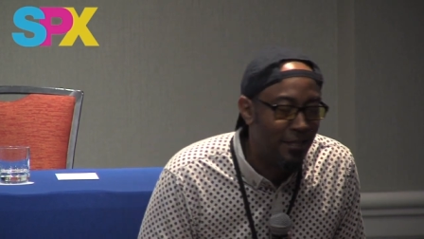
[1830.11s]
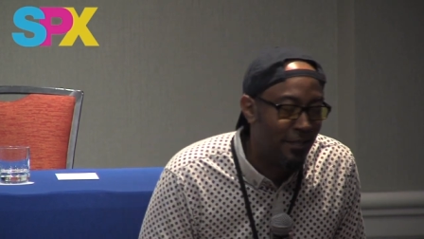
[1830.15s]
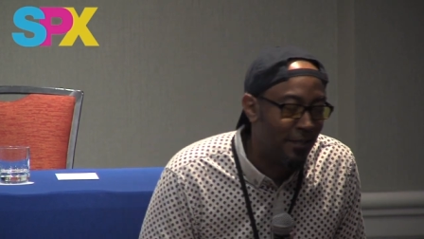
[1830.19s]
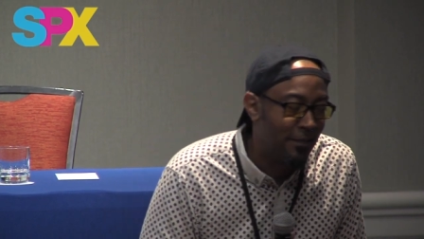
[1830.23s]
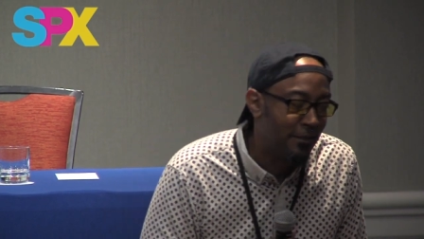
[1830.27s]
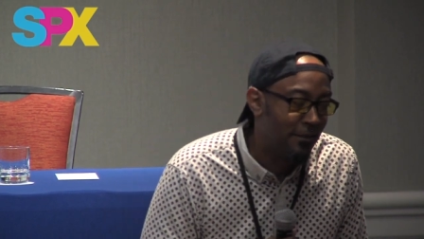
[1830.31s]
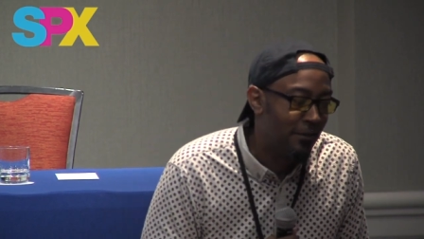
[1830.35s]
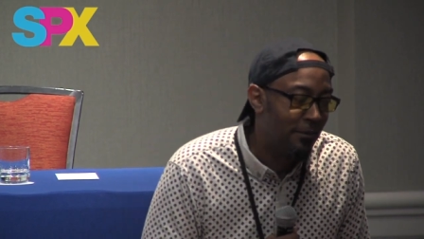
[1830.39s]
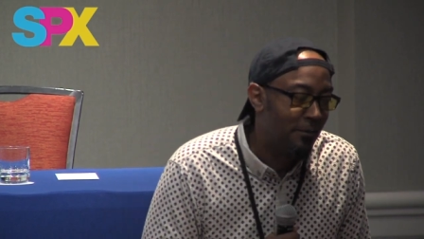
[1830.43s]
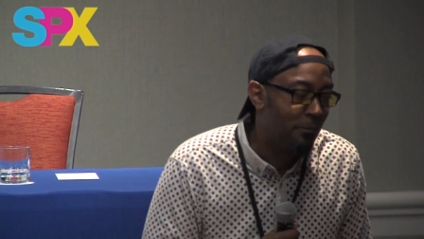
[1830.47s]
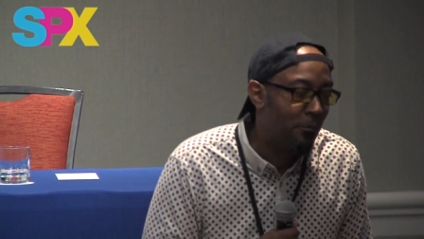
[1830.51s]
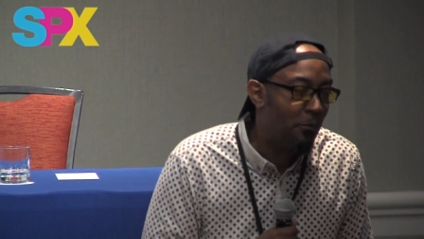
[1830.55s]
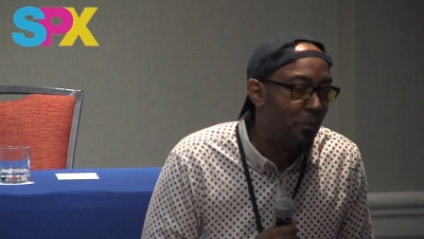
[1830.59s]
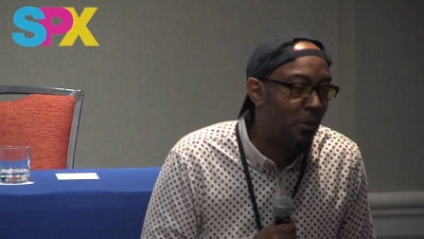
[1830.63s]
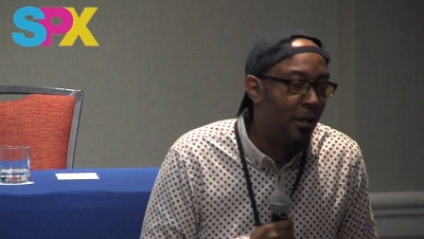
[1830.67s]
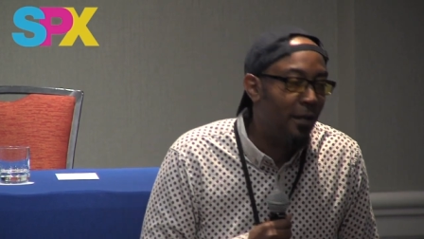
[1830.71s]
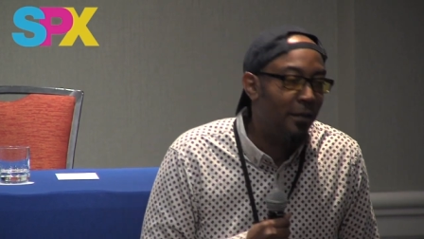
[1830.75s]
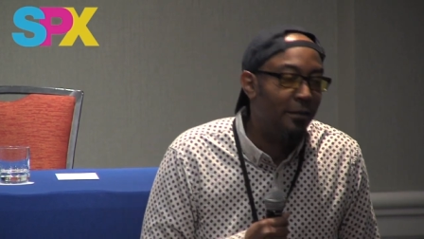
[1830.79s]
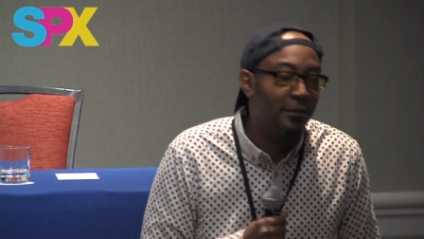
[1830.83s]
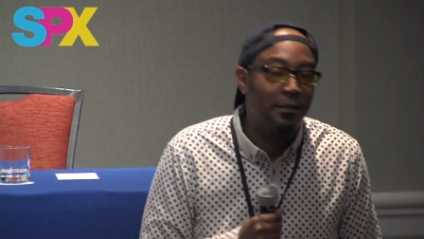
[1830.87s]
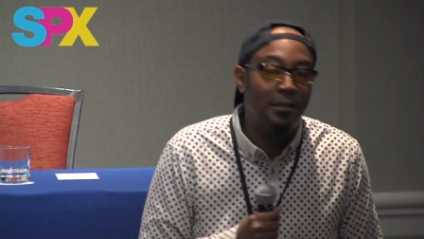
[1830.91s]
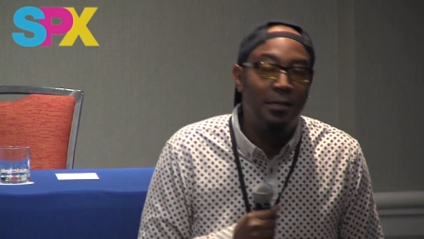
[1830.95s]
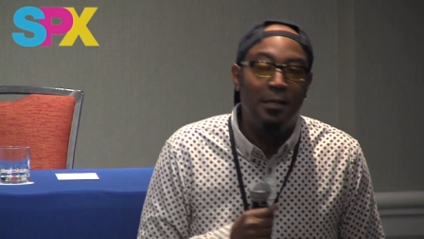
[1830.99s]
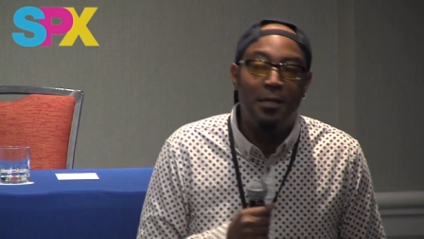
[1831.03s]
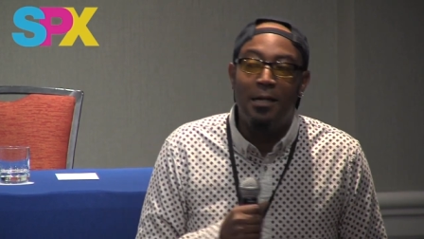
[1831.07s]
it,
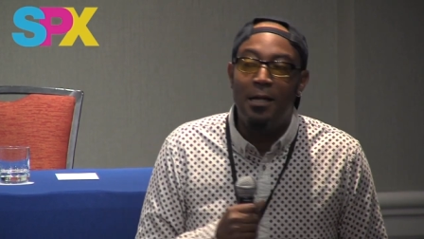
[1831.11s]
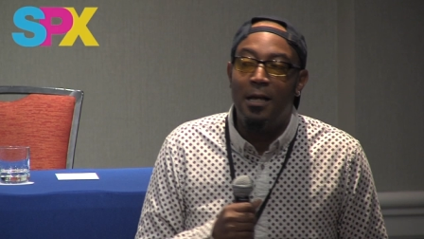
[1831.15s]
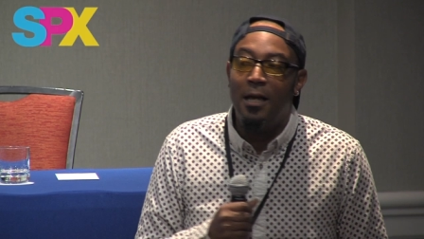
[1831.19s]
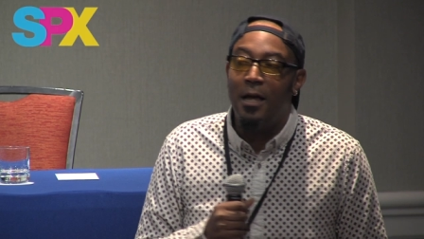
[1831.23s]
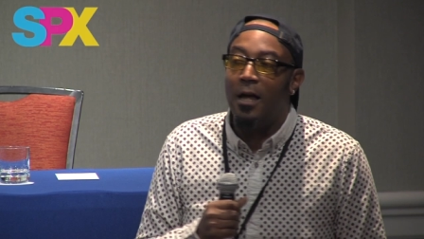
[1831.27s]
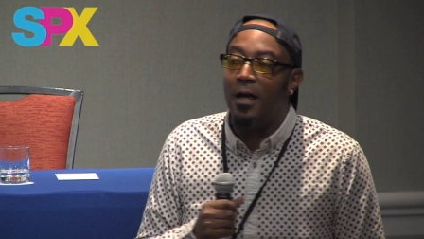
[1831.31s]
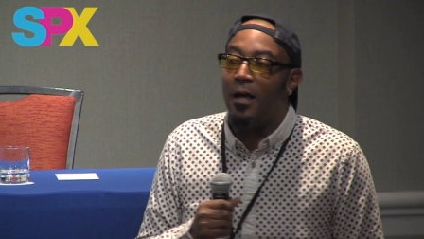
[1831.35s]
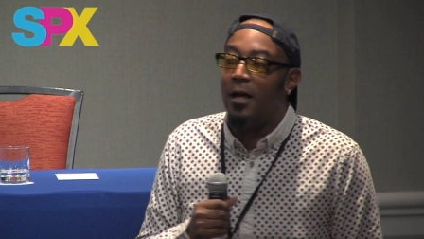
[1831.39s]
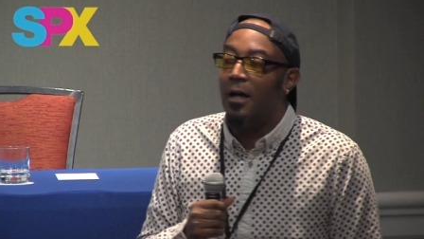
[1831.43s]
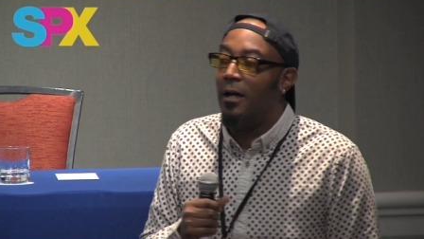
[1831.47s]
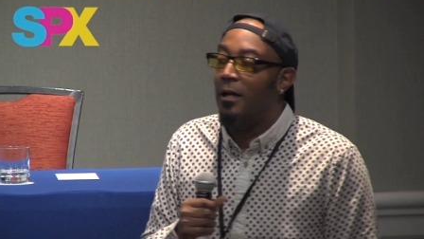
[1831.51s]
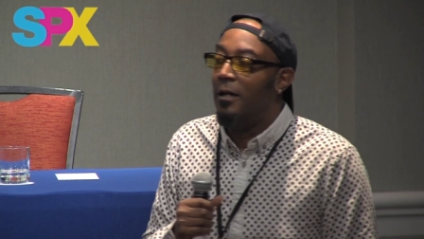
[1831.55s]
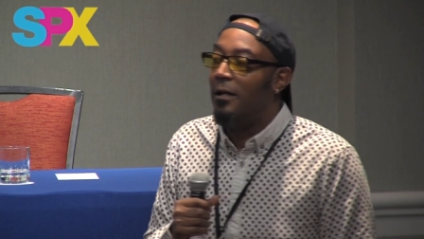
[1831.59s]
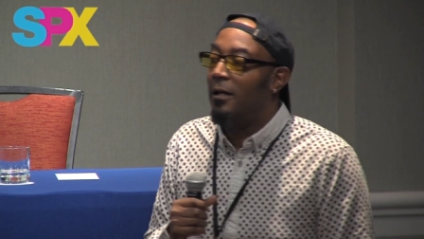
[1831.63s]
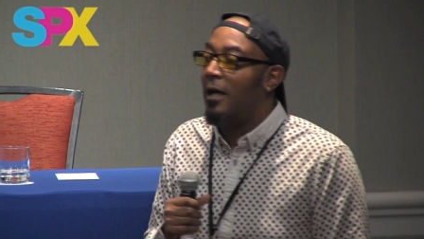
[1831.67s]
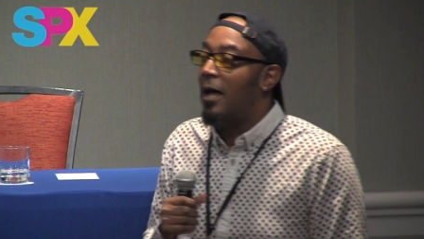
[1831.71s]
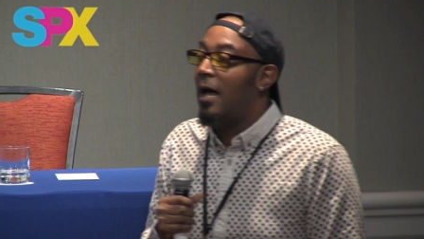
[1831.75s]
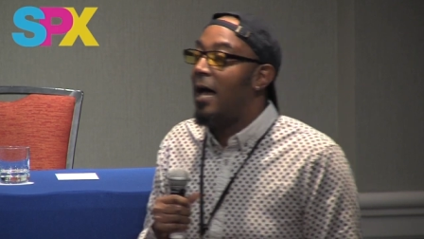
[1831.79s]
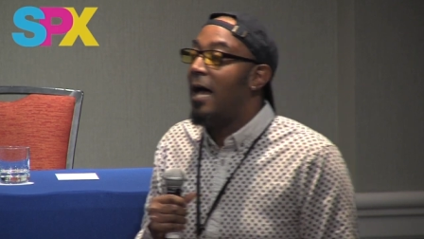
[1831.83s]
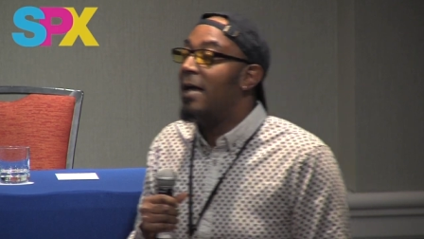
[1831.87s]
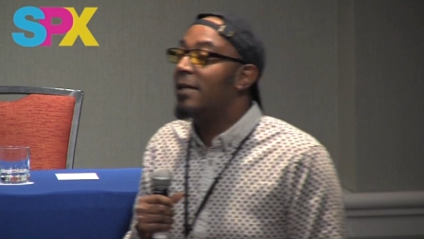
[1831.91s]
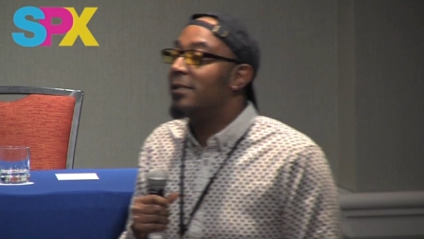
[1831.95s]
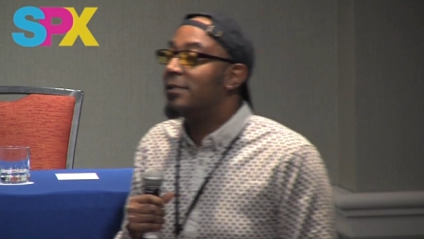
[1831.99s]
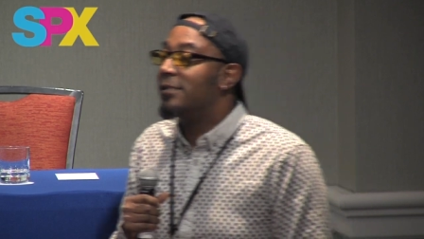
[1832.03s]
but I